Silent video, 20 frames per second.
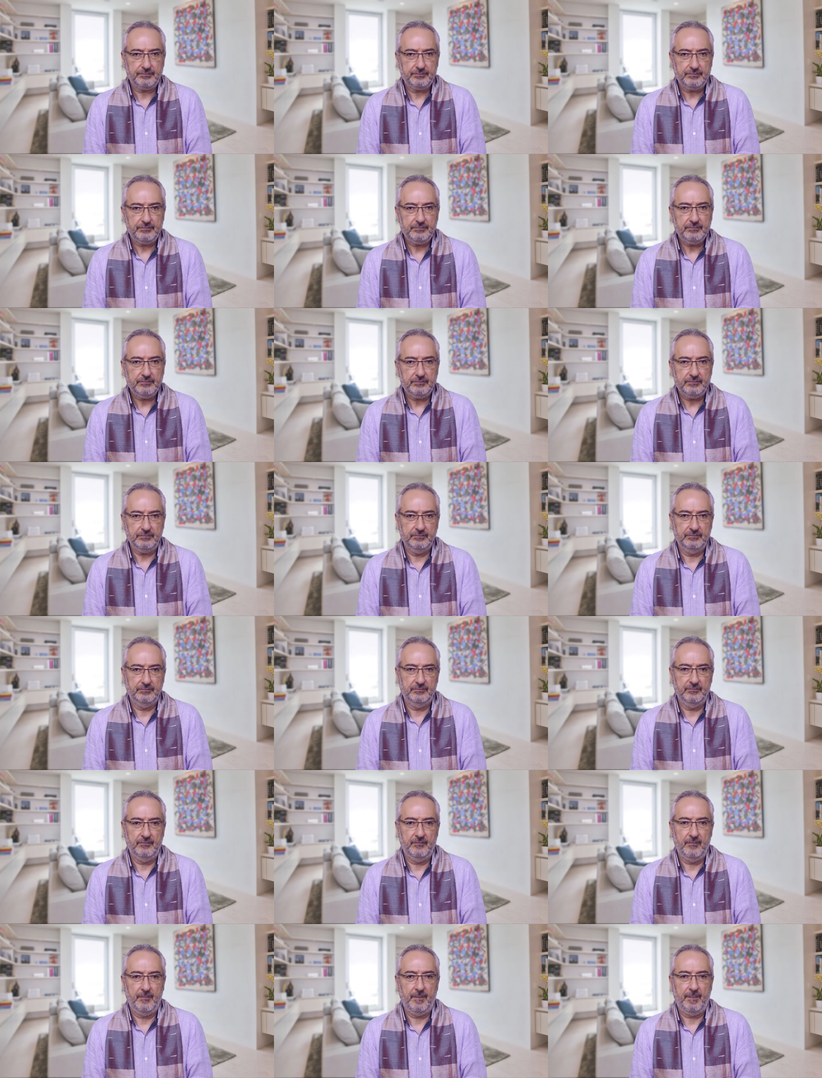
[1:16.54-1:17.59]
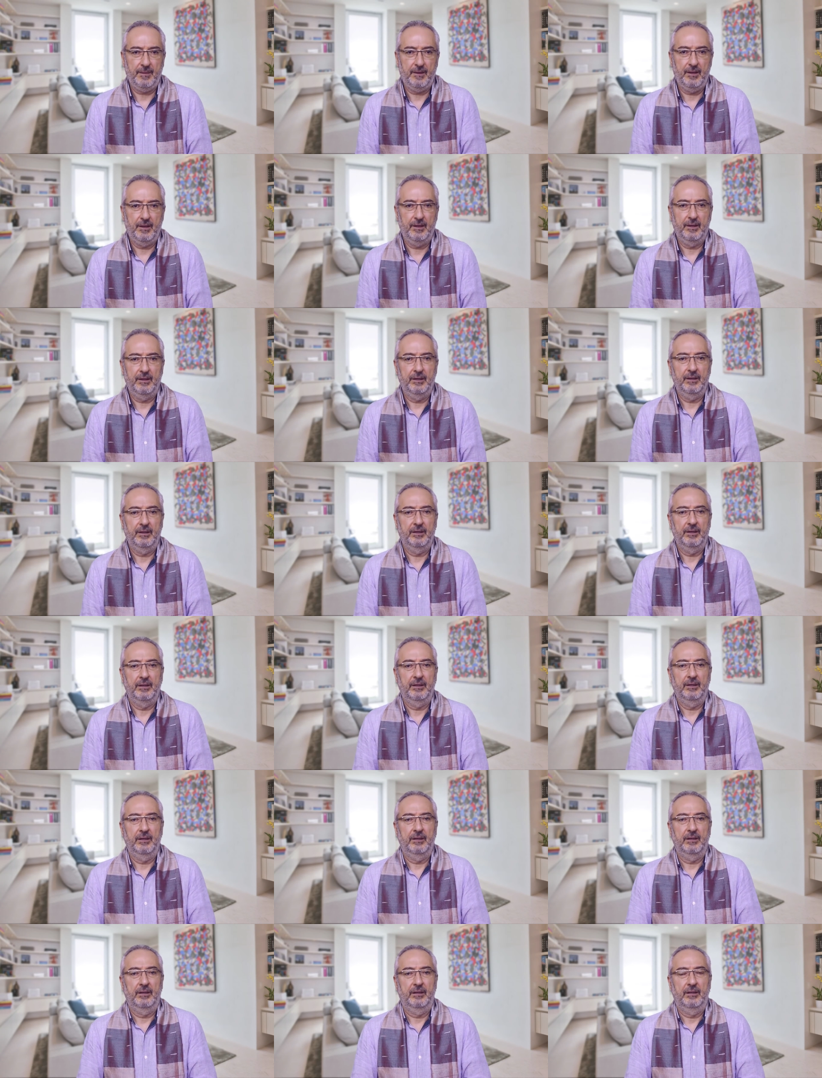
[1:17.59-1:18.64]

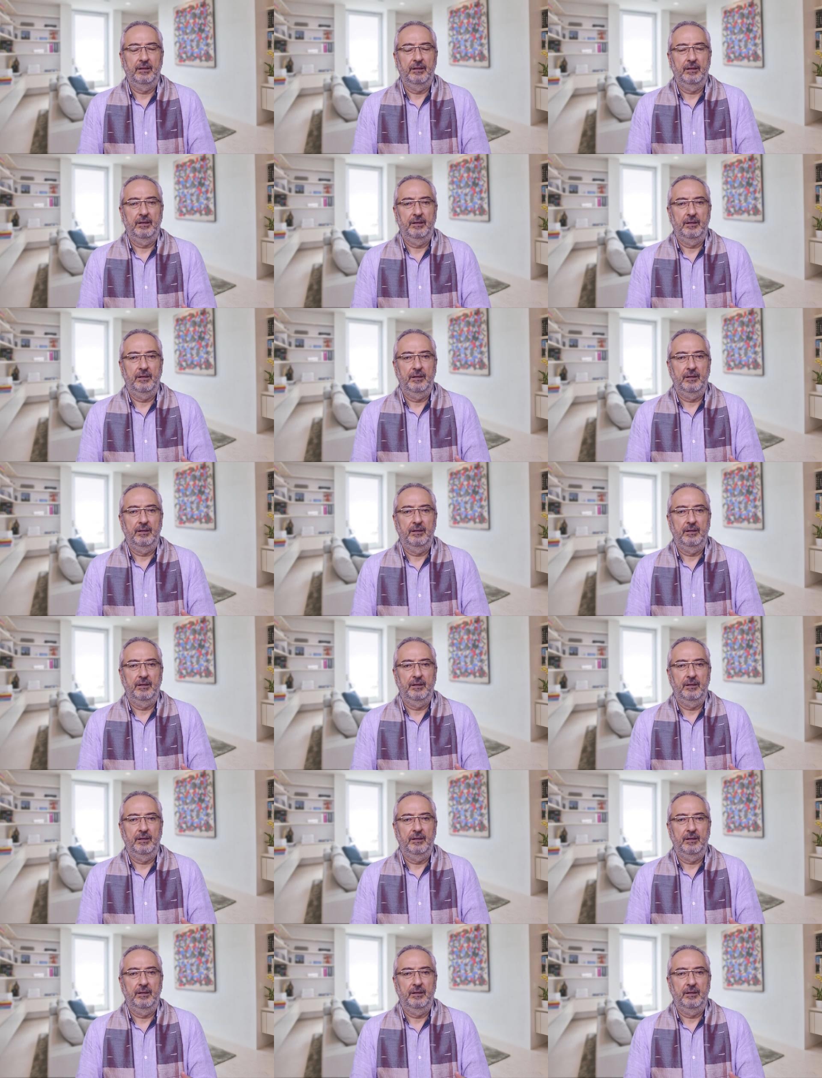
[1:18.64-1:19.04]
(no one is talking)